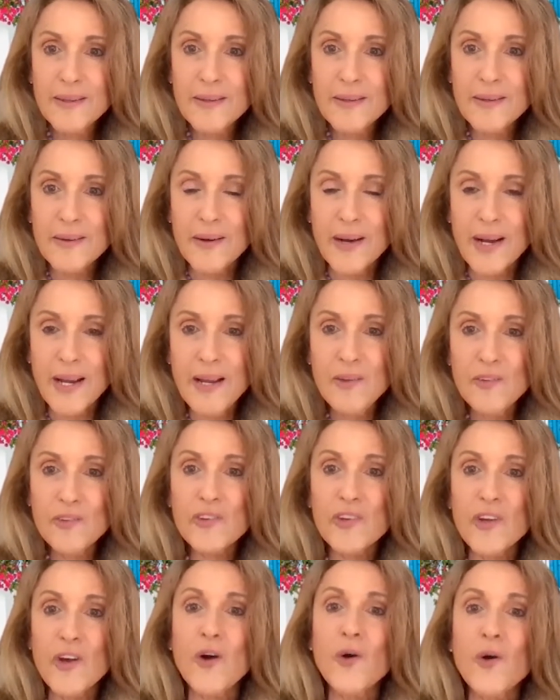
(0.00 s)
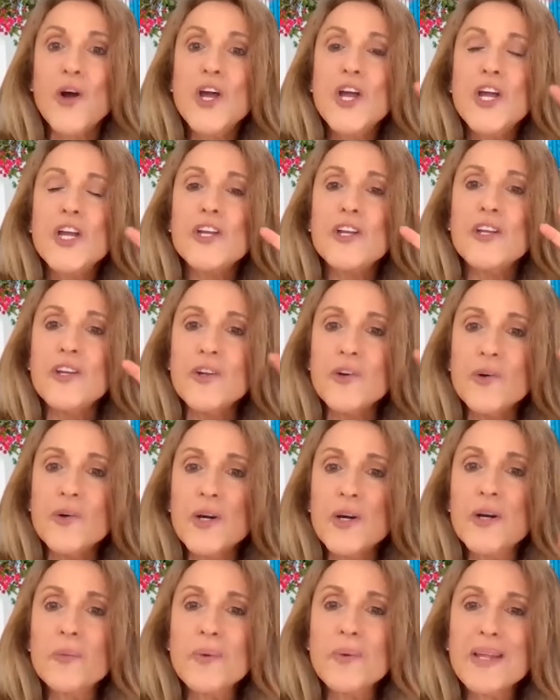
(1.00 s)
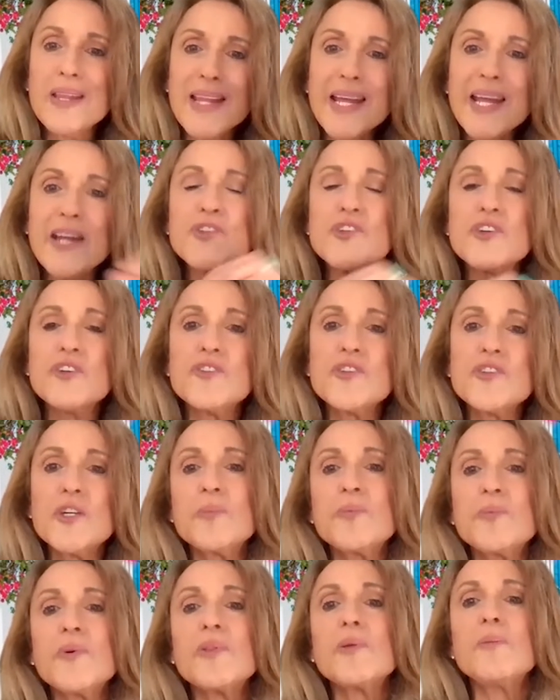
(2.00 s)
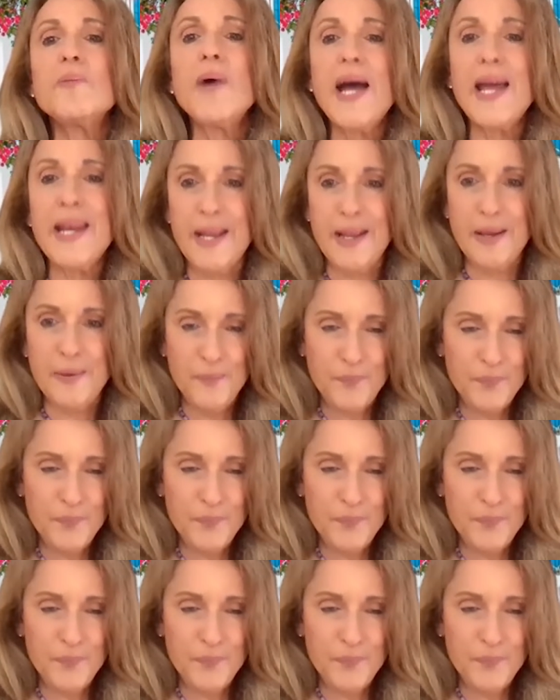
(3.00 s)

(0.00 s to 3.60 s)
Right? So your relationship with money